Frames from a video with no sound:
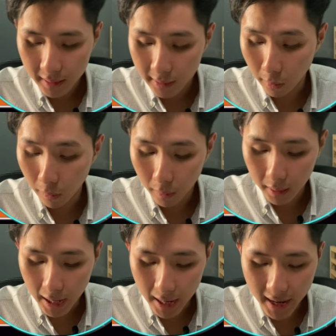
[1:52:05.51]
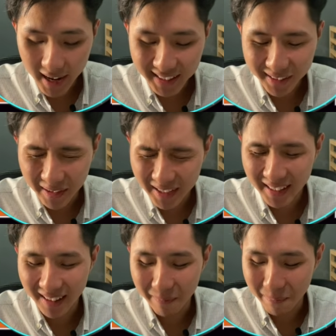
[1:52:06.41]
So X greater
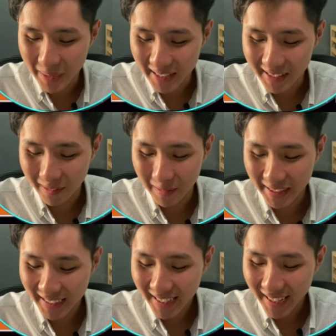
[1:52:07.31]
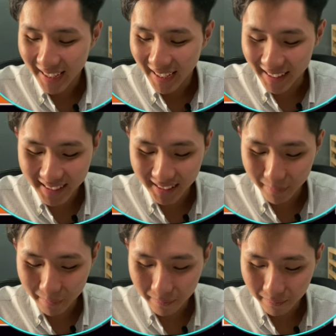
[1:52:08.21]
than B, sorry, is
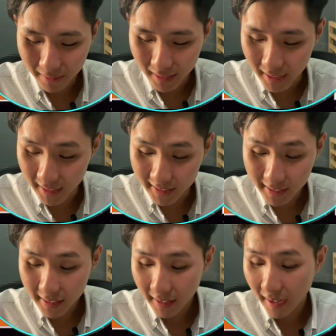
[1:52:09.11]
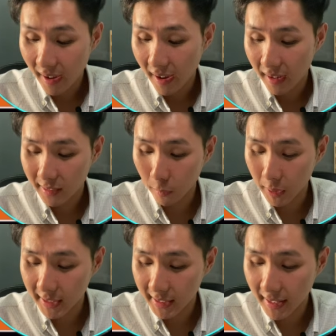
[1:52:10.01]
it? So we
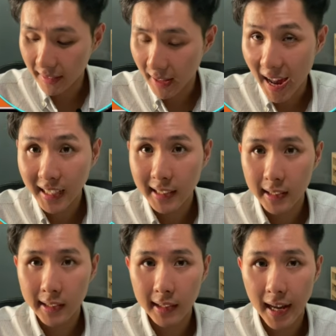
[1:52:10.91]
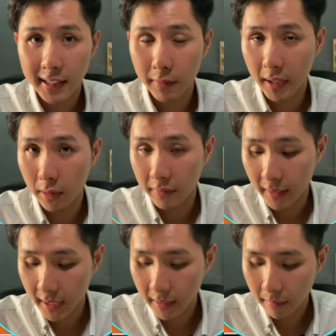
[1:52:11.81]
see that X has a value of
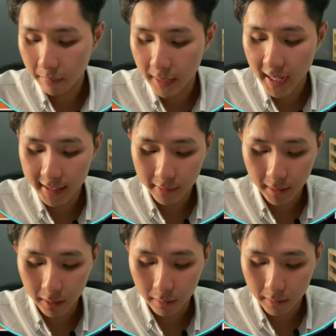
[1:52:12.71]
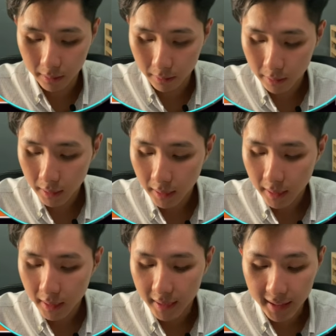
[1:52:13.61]
9, B has the value of 0.
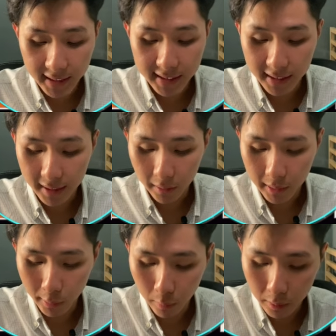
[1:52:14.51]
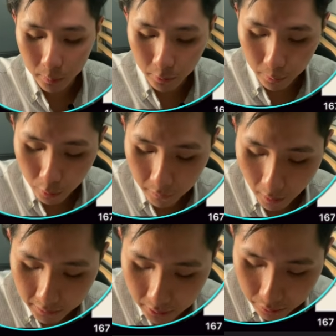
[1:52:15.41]
Yes, so we'll move
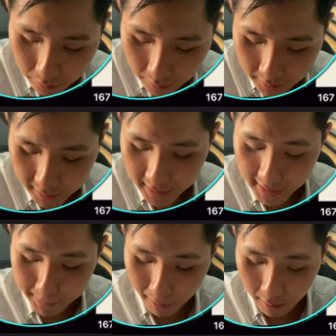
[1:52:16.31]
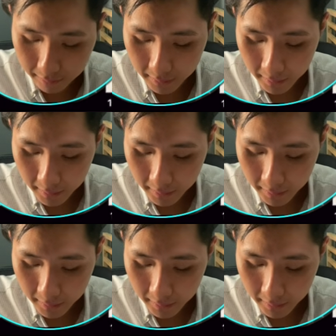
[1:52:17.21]
on to the yes path.